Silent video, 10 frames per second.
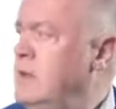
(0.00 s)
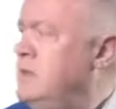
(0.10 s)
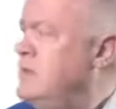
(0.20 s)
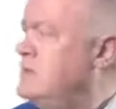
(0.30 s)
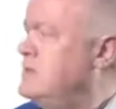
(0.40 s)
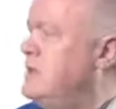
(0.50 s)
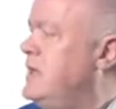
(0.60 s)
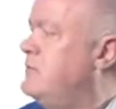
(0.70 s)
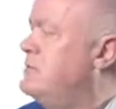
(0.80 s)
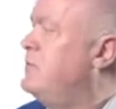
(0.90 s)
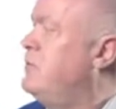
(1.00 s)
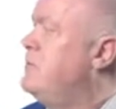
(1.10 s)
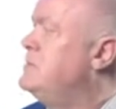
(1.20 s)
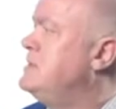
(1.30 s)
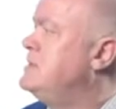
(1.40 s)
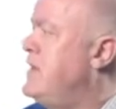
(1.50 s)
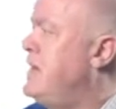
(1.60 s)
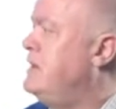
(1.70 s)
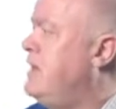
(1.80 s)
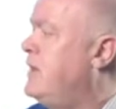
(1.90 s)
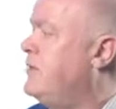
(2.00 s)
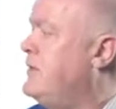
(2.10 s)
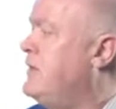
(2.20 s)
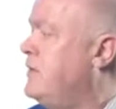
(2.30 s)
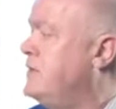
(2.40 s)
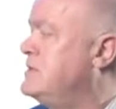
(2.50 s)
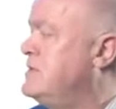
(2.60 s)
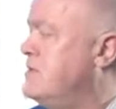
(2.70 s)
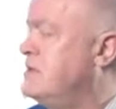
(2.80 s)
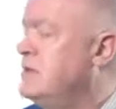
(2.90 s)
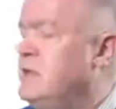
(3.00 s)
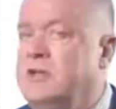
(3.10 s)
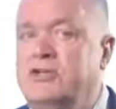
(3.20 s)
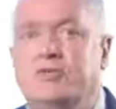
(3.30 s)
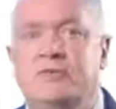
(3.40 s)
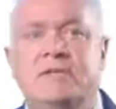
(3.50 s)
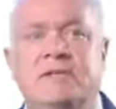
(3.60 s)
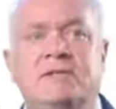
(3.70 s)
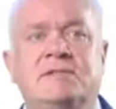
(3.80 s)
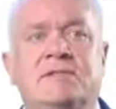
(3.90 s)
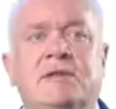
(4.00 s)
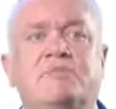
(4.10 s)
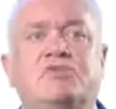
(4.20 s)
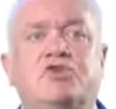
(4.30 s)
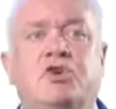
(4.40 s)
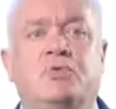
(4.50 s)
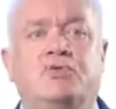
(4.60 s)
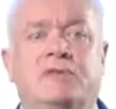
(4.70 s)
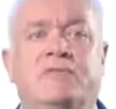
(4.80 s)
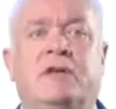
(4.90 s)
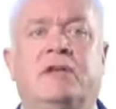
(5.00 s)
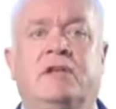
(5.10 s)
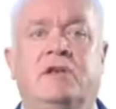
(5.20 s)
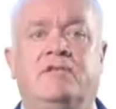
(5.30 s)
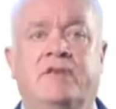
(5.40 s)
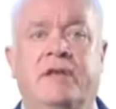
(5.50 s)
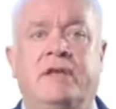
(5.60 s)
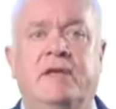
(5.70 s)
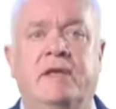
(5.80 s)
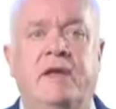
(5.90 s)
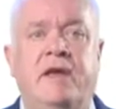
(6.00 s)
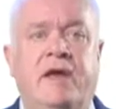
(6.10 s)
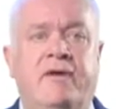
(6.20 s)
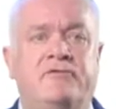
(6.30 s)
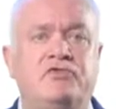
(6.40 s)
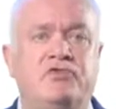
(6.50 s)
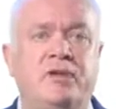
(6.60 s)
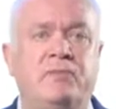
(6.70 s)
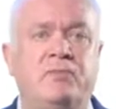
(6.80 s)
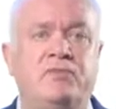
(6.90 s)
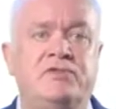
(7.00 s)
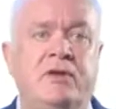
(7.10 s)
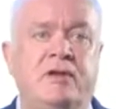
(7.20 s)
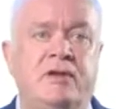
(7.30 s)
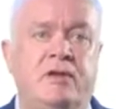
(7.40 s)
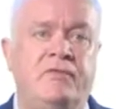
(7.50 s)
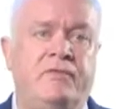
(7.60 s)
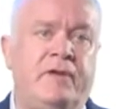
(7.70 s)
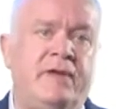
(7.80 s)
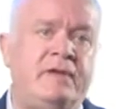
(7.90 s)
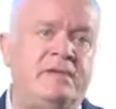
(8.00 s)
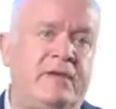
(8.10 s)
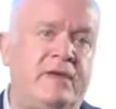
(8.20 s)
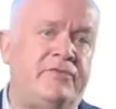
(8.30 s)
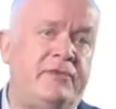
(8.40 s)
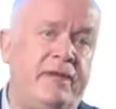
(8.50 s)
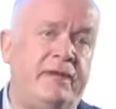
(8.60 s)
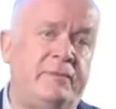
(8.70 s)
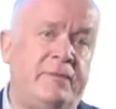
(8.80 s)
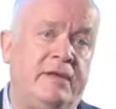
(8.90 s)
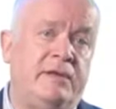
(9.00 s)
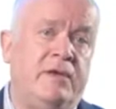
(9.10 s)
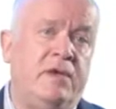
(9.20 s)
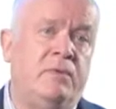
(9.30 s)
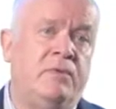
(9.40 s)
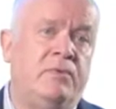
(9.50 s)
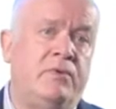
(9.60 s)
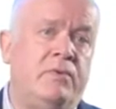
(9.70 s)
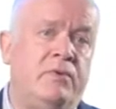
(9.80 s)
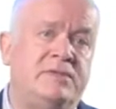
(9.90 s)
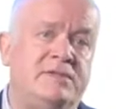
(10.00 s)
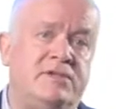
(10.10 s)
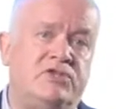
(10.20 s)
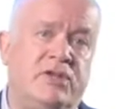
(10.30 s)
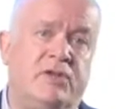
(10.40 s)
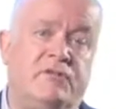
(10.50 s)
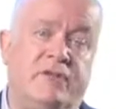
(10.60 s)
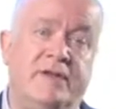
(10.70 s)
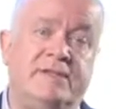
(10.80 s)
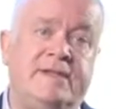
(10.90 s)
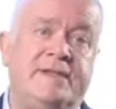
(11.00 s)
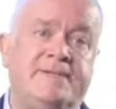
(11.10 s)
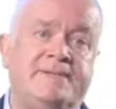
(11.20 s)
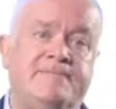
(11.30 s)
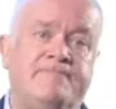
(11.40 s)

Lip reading: This study was performed in 10 healthy volunteers to assess the absorption of diclofenac after treatment with diclofenac diethylamine 1.16 gel for 8 days.